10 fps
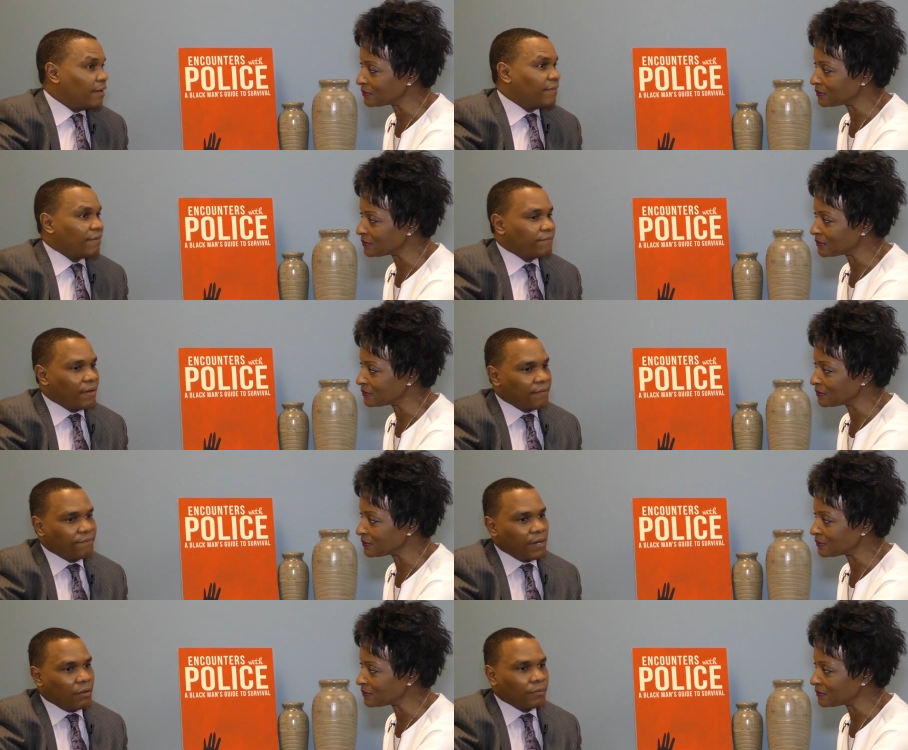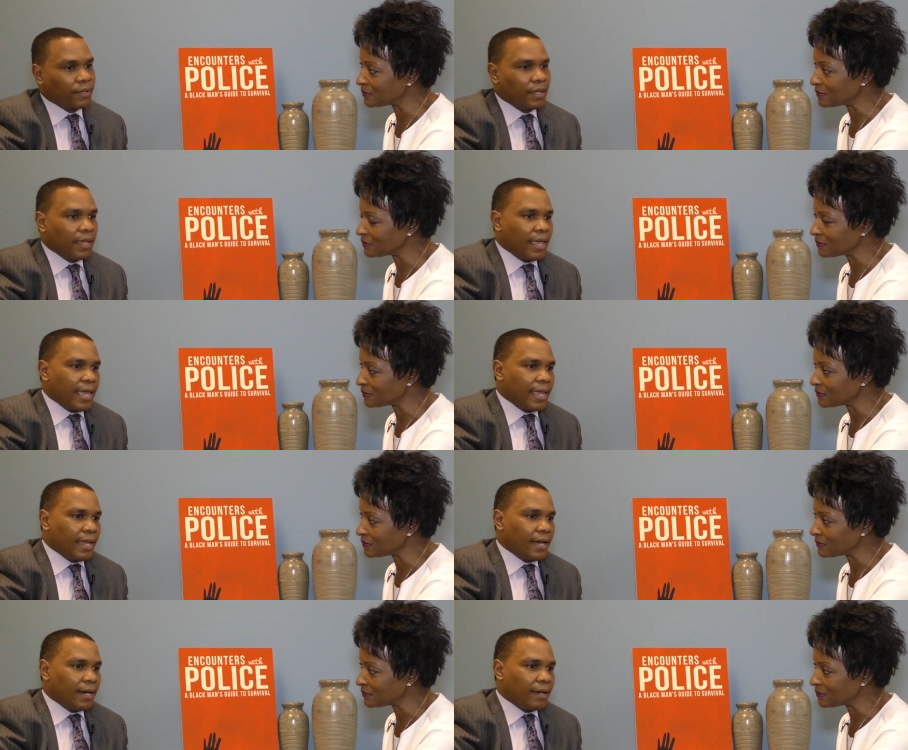Speaker 1: lived. I, I felt a...
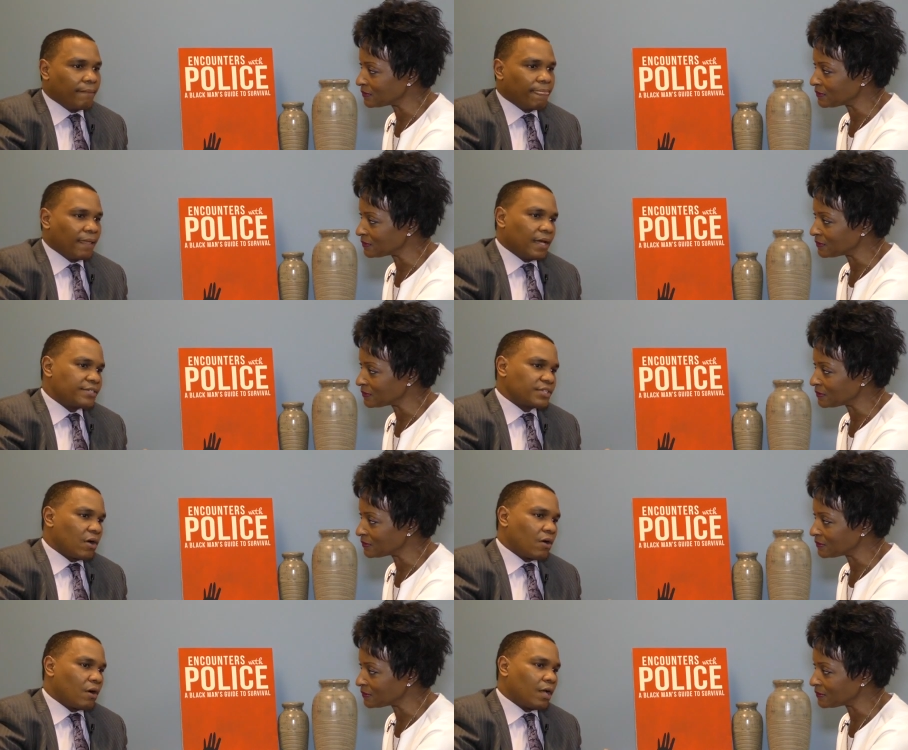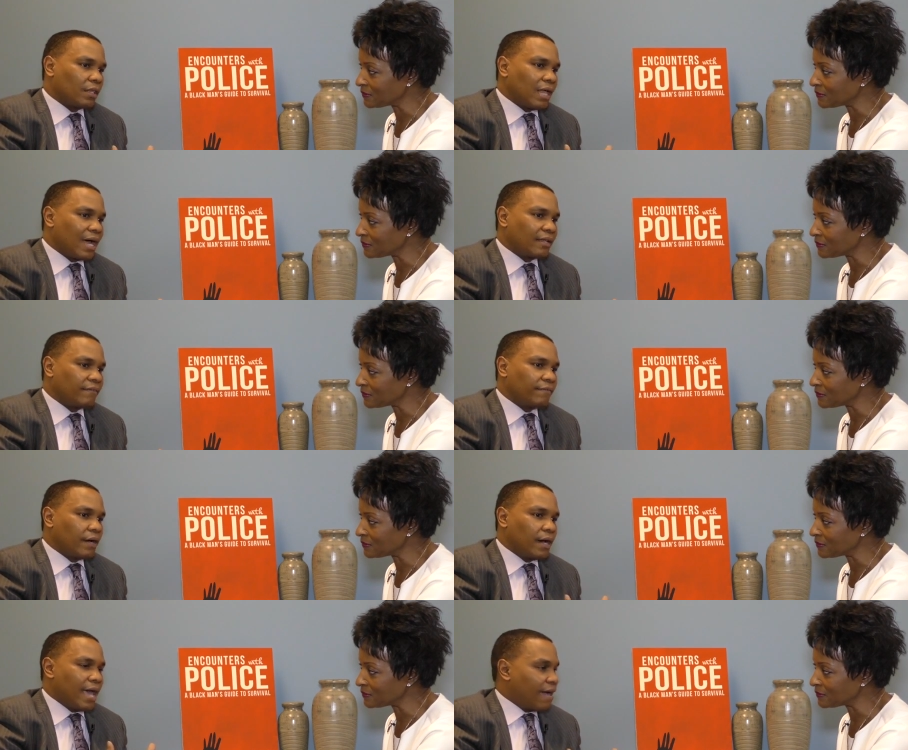Uh, I saw a lot of
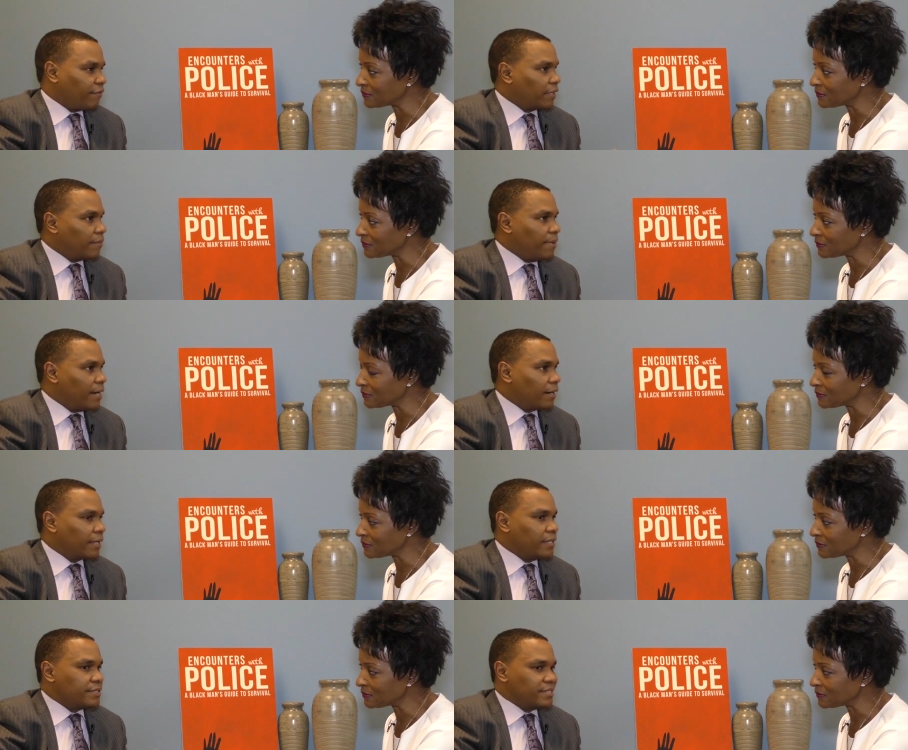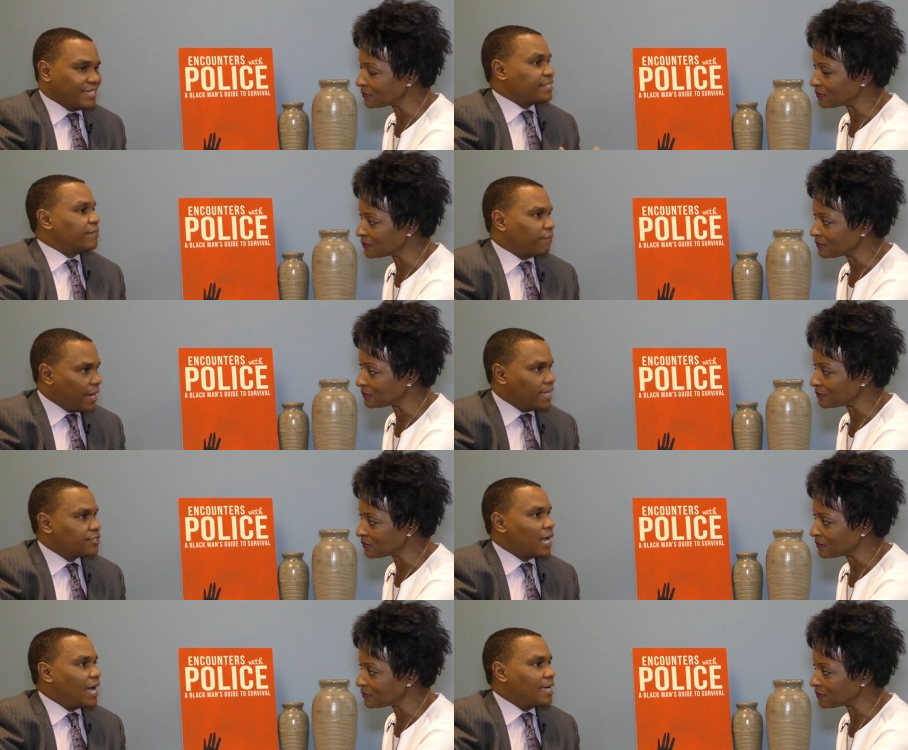uh, African Americans
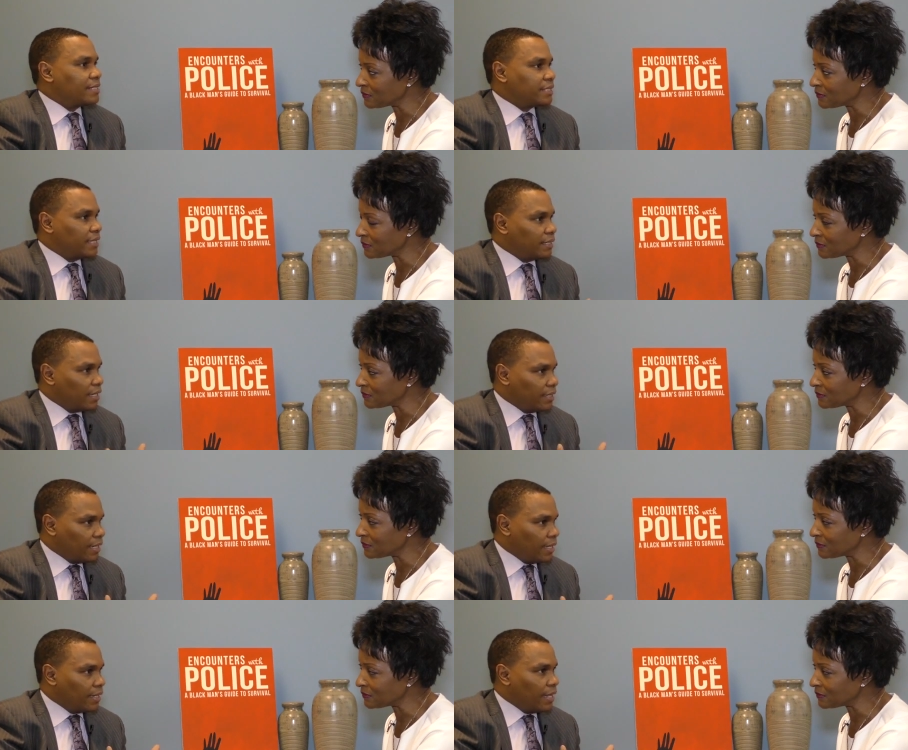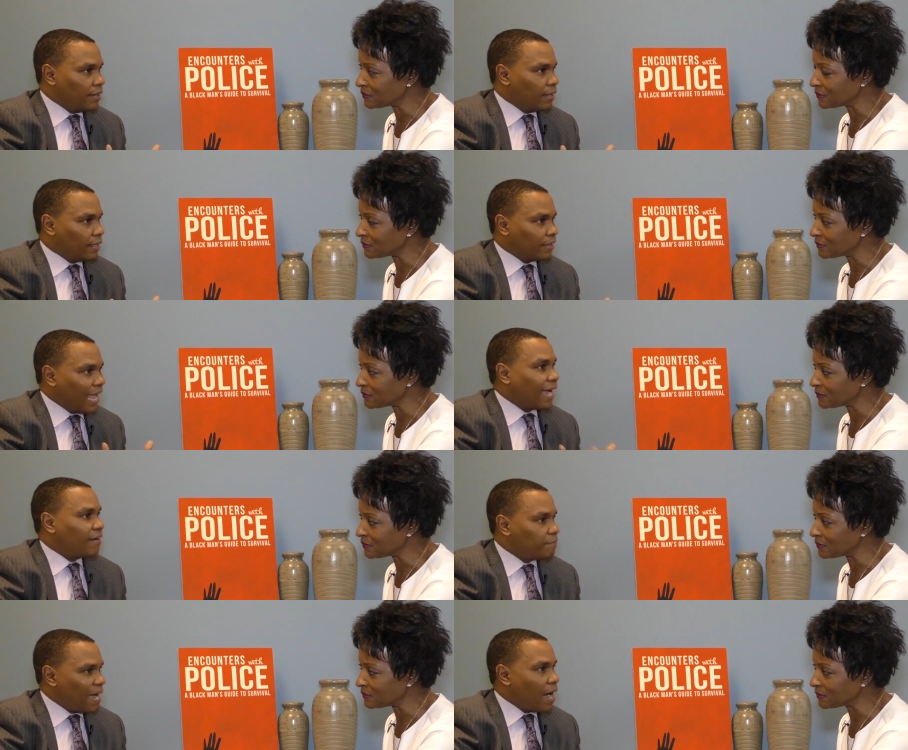disenfranchised and, and, and, and lack
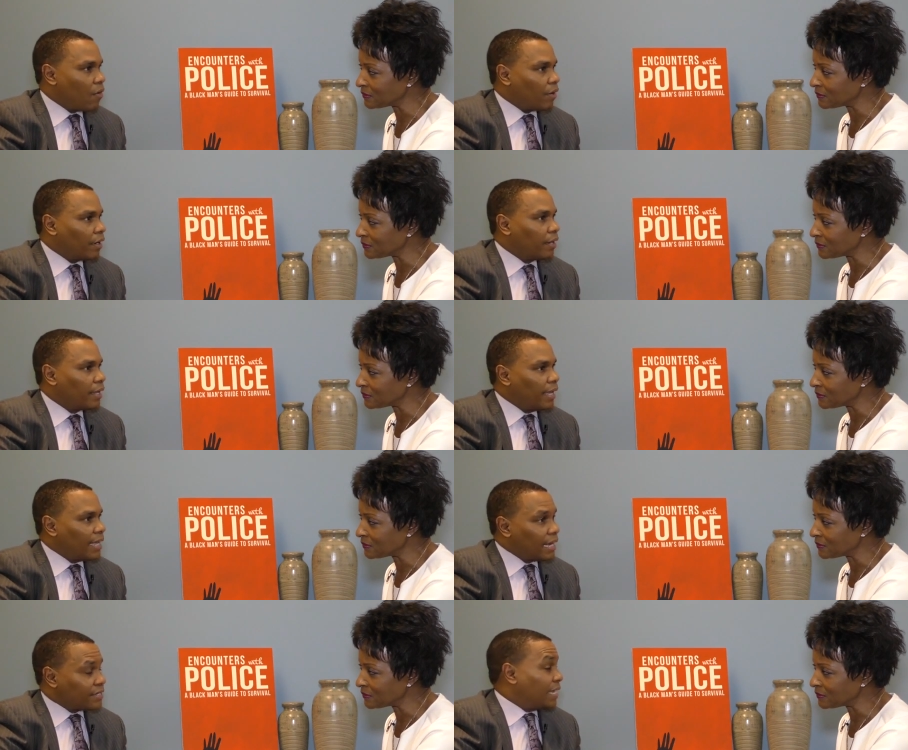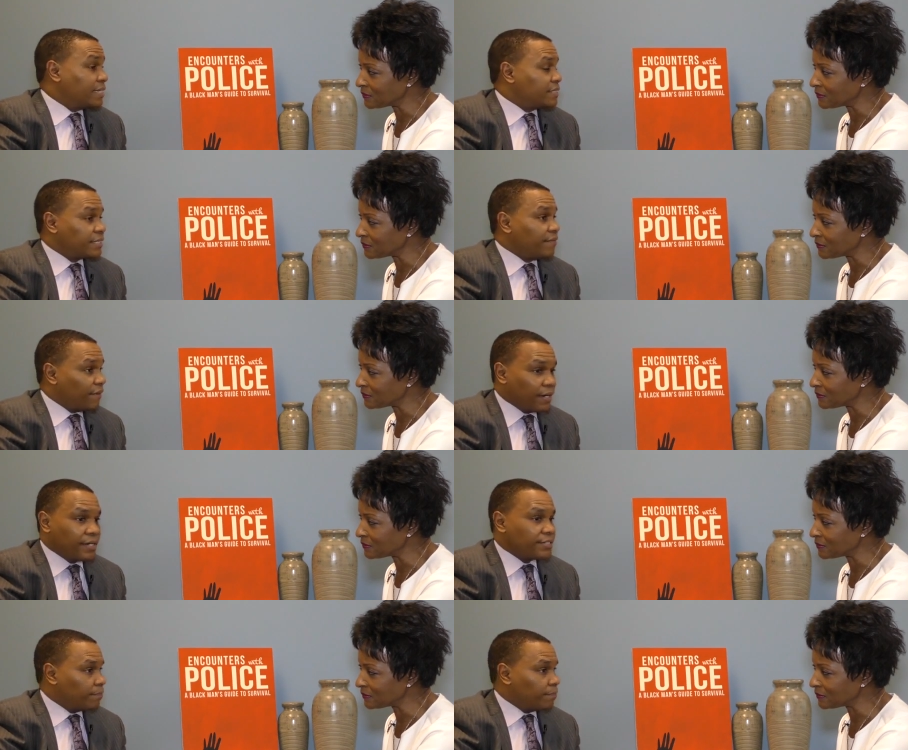of power. And I, I did see various